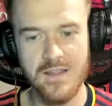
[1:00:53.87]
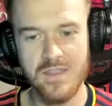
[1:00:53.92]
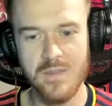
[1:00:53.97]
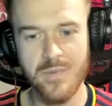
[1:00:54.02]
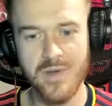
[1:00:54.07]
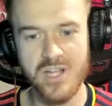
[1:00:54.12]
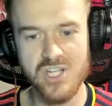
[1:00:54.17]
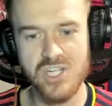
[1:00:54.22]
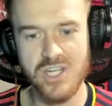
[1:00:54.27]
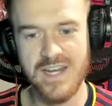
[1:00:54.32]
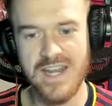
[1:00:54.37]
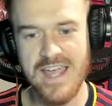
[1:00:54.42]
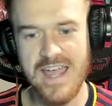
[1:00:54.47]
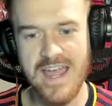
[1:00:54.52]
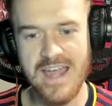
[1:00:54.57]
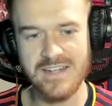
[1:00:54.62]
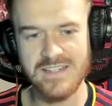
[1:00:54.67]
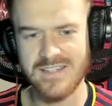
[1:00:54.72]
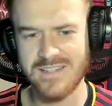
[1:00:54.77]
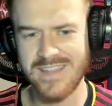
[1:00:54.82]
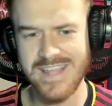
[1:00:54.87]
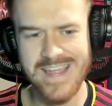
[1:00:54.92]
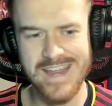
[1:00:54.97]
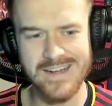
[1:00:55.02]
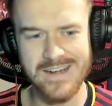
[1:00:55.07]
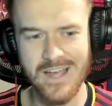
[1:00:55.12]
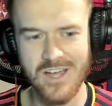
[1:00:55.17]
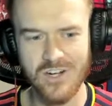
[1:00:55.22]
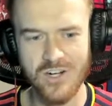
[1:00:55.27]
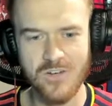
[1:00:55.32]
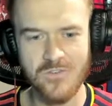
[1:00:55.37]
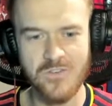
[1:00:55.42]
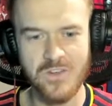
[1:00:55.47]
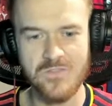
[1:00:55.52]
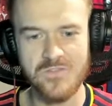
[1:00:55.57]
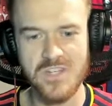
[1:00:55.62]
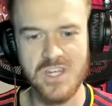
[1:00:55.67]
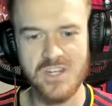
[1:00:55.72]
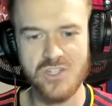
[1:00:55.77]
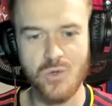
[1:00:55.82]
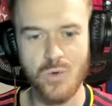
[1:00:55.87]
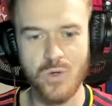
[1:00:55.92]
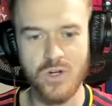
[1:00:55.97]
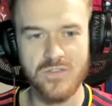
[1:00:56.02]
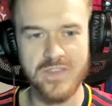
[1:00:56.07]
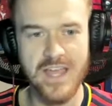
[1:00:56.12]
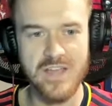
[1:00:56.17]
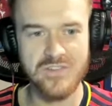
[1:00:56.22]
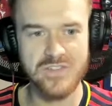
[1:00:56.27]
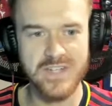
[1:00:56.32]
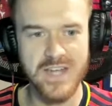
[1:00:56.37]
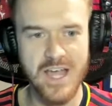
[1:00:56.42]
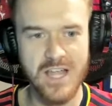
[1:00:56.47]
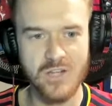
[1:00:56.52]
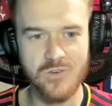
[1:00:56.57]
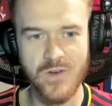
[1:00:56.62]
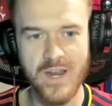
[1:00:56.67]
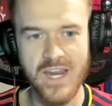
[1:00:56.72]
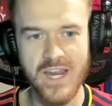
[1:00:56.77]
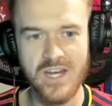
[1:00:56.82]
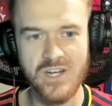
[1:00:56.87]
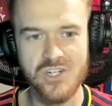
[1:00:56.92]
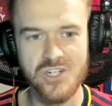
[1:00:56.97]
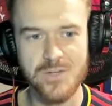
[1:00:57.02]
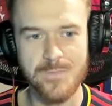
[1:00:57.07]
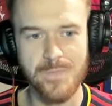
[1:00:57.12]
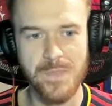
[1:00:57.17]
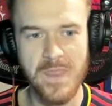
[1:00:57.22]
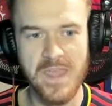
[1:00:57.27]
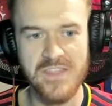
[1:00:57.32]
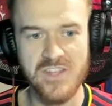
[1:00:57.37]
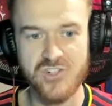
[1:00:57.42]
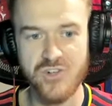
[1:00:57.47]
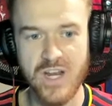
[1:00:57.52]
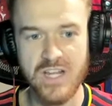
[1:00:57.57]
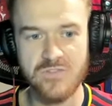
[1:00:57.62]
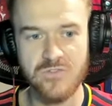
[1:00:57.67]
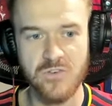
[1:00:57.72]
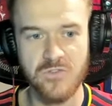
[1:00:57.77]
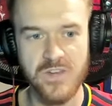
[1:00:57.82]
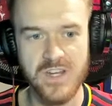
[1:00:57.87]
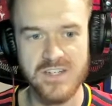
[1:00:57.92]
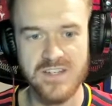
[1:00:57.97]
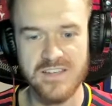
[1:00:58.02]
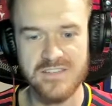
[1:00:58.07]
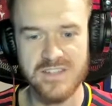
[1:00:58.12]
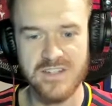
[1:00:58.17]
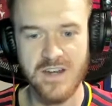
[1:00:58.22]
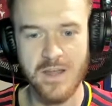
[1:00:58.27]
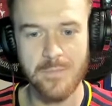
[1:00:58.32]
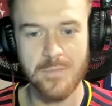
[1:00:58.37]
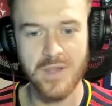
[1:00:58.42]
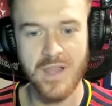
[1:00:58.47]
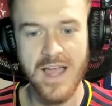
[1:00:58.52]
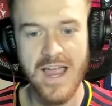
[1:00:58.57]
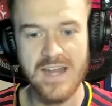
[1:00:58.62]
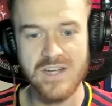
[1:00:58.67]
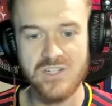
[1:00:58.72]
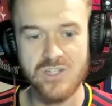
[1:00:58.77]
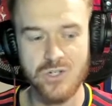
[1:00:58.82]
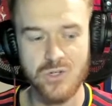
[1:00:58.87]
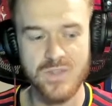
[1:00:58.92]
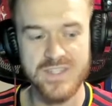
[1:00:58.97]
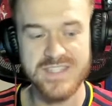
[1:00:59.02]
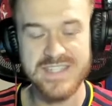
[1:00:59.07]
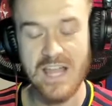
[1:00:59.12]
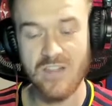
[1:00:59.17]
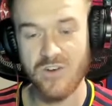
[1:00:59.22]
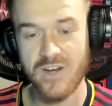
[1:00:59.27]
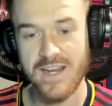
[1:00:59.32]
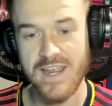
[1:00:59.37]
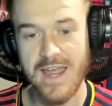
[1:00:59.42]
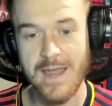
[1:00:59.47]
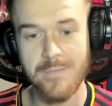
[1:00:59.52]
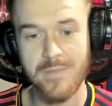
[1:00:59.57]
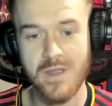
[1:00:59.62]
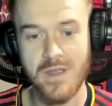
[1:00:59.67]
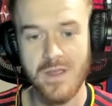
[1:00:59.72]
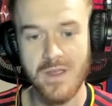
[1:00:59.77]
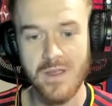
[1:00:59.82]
the budget at that 150 $200,000 range, and the transfer fee doesn't apply to the salary cap.